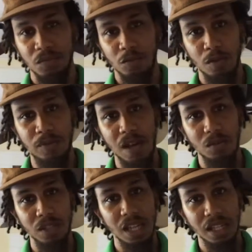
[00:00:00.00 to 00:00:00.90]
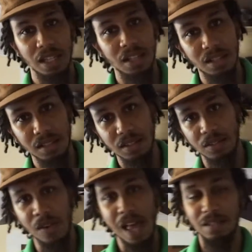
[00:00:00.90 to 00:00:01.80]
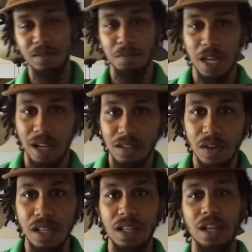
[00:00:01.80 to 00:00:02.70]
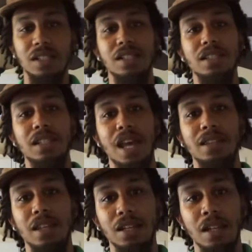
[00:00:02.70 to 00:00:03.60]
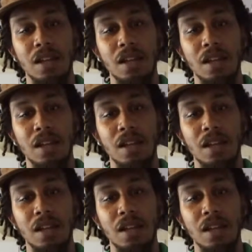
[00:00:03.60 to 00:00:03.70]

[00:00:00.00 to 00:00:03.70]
without getting a grasp, concrete understanding